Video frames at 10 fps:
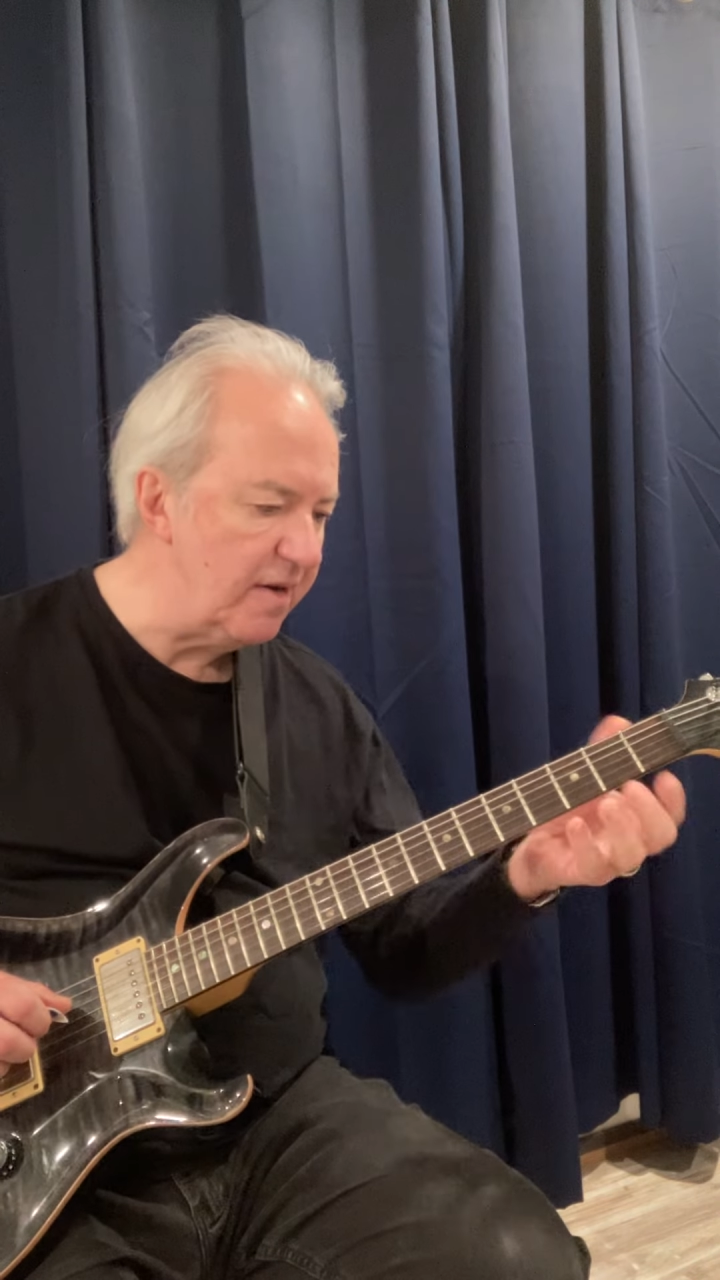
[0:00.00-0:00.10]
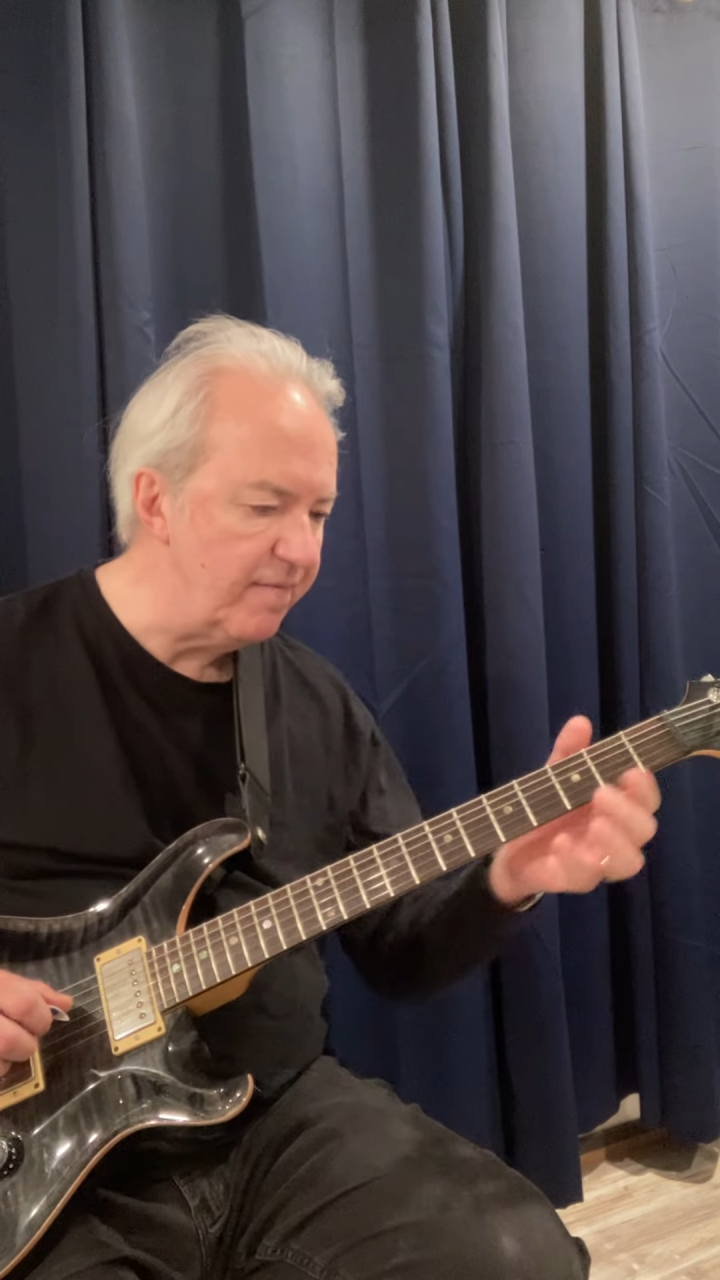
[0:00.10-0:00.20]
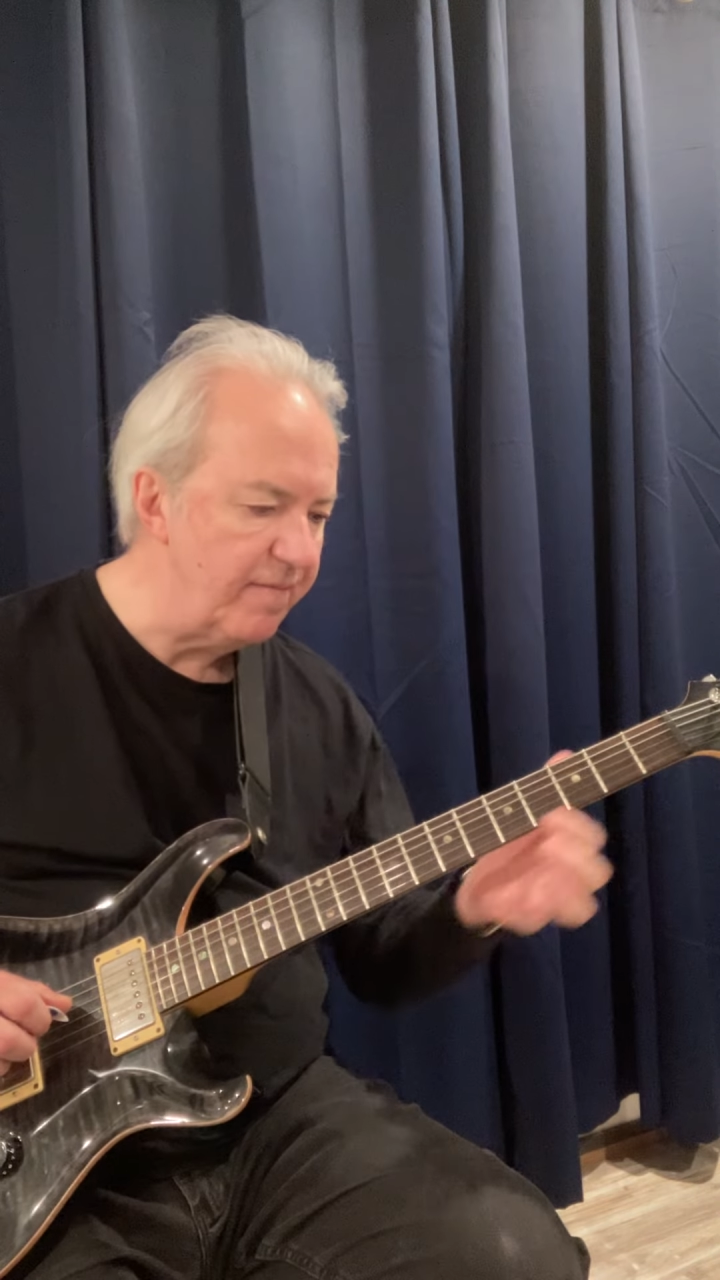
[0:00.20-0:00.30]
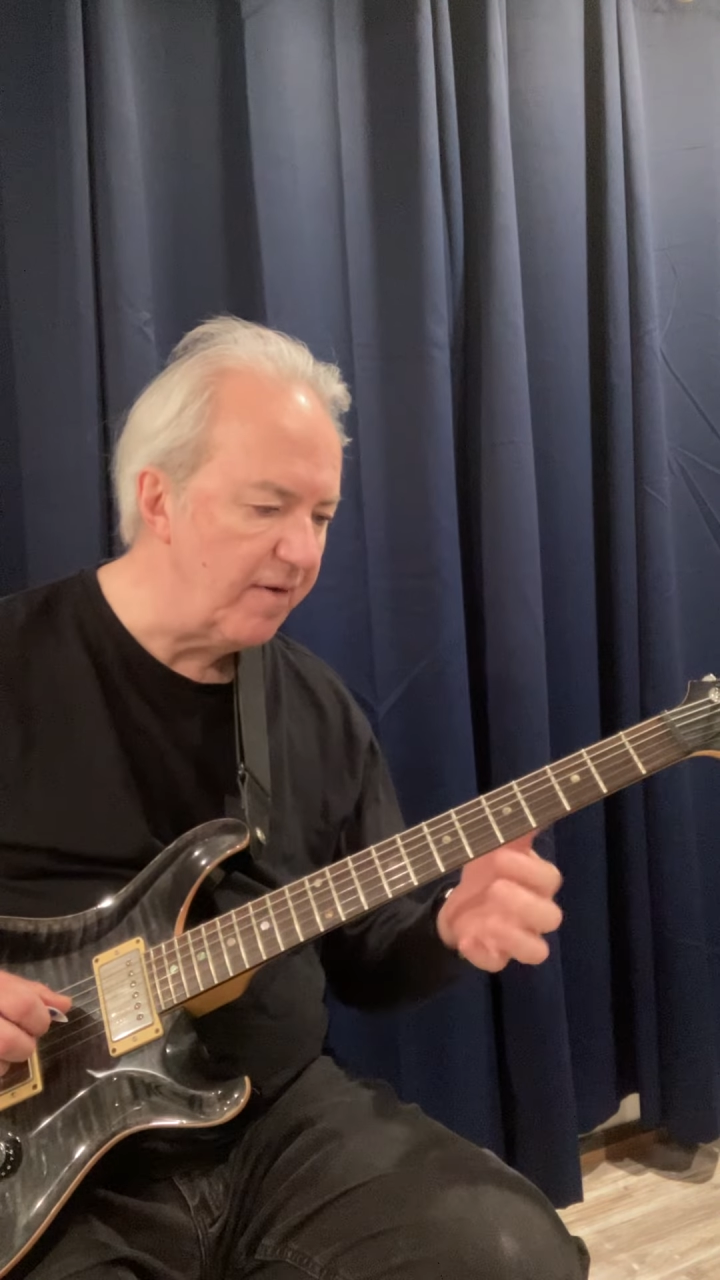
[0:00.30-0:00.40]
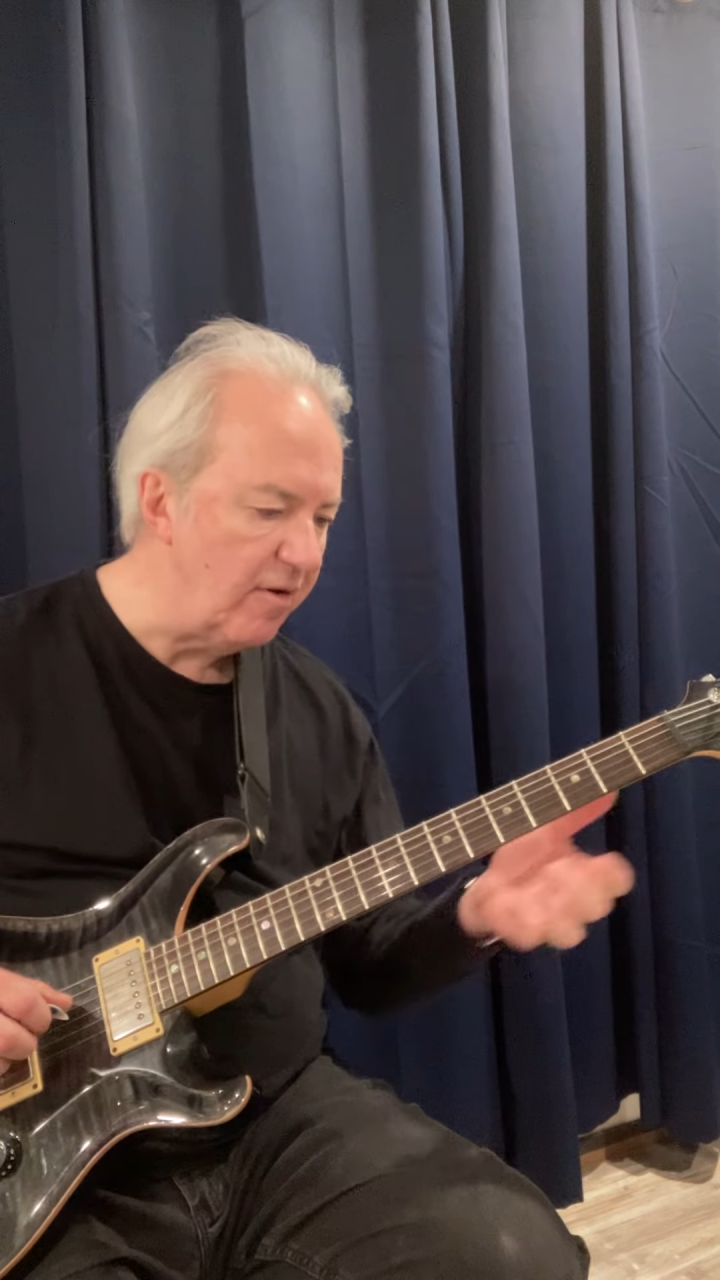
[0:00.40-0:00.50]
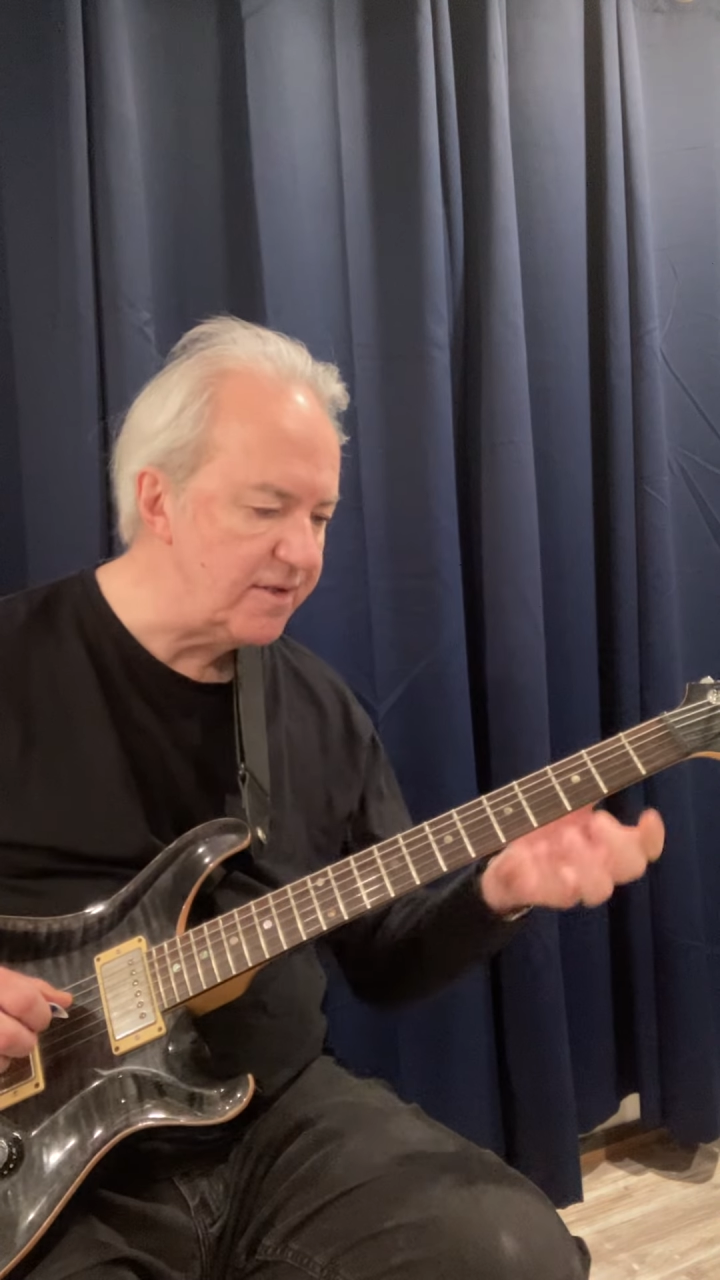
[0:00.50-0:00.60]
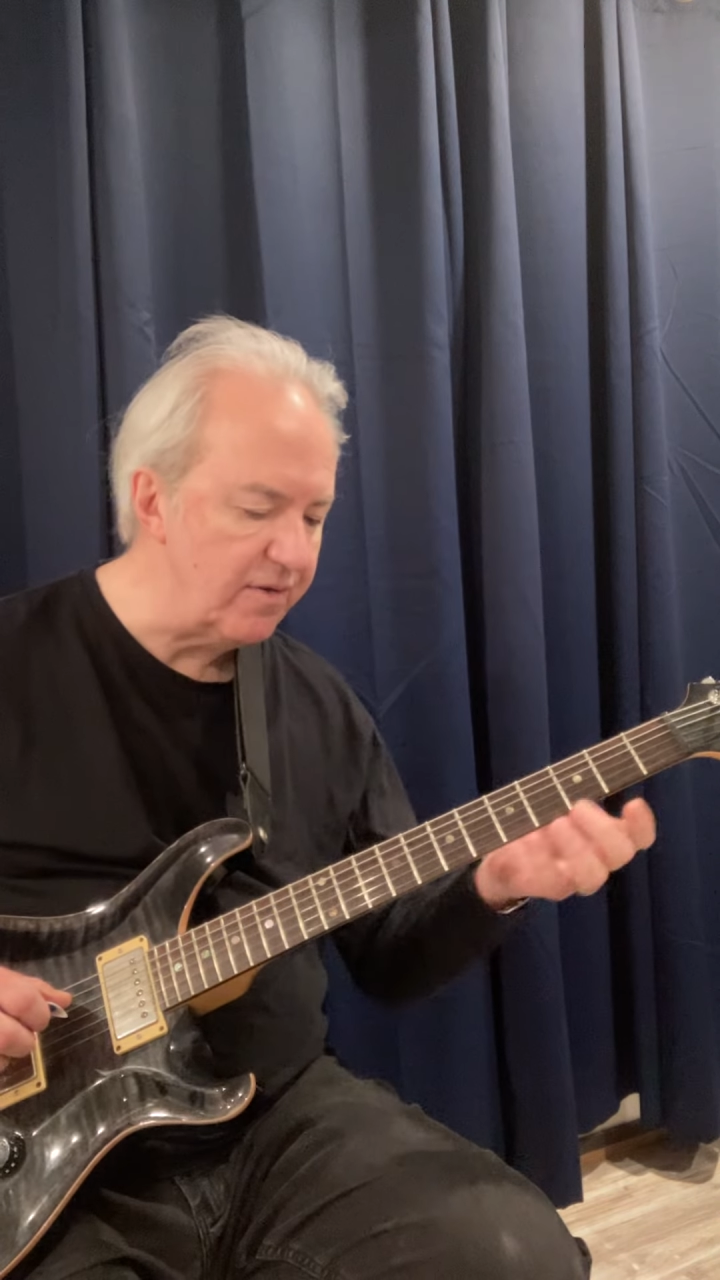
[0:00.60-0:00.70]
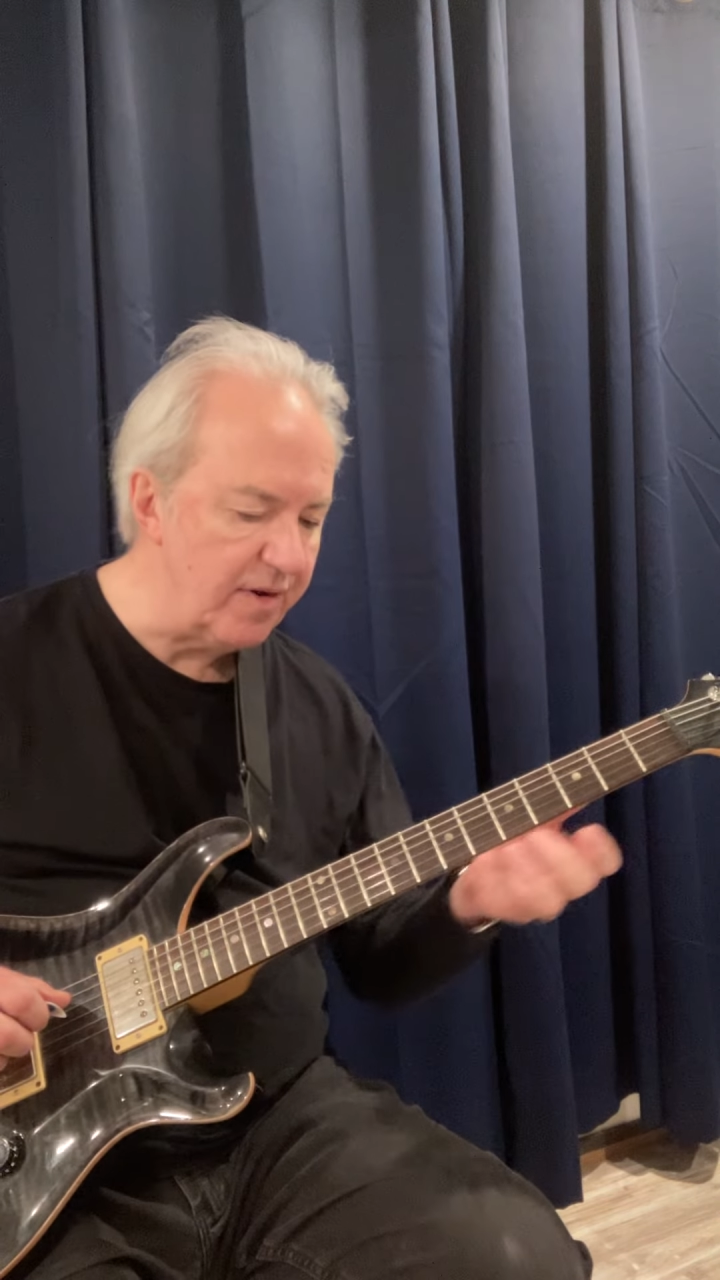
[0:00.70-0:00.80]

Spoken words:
you also